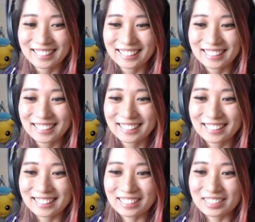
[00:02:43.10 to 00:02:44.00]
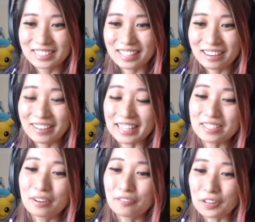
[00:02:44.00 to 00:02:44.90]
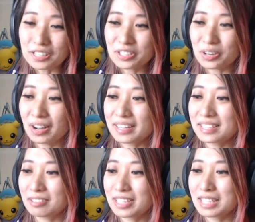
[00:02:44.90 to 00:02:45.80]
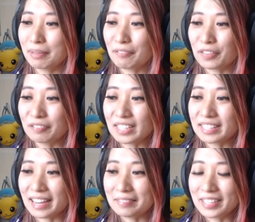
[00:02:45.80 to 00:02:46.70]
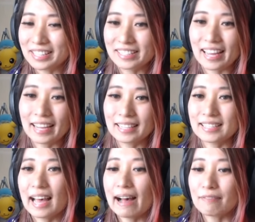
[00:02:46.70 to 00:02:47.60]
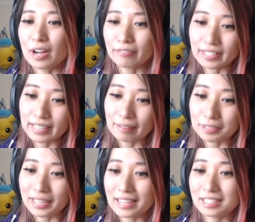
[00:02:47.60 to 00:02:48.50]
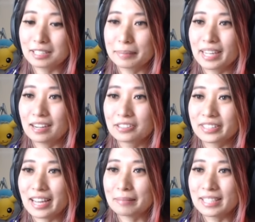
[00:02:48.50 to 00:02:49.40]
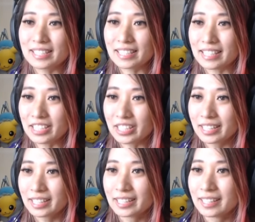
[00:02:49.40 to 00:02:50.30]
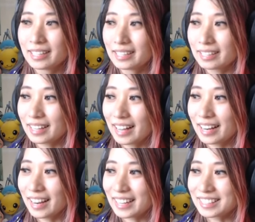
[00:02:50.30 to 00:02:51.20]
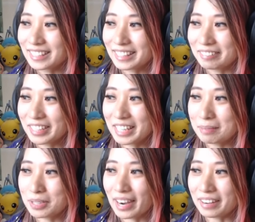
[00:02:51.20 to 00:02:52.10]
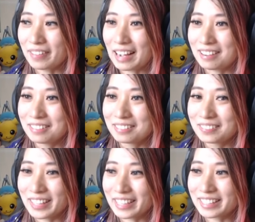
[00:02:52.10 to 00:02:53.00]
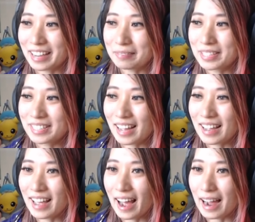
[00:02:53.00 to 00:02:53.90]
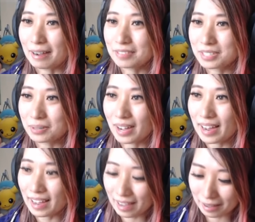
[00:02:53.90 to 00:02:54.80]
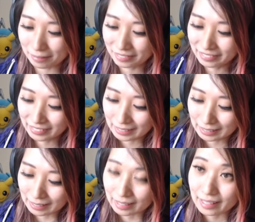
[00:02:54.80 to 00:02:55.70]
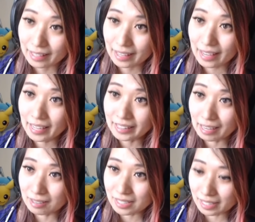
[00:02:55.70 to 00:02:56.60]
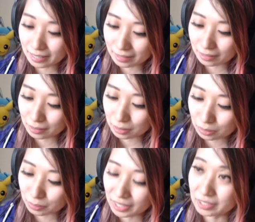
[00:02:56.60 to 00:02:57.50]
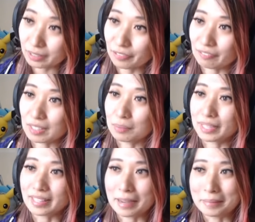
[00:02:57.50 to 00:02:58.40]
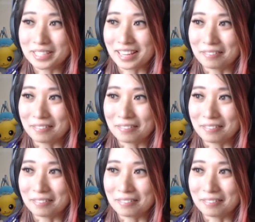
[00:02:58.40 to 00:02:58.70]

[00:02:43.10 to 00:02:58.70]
Sounds good to me. All right, so first draw is going to be 50 diamonds and it's half off. Then after that, it's going to be 100 diamonds each. Uh, actually, let me keep track of how many diamonds I have. So I have 8,351 diamonds.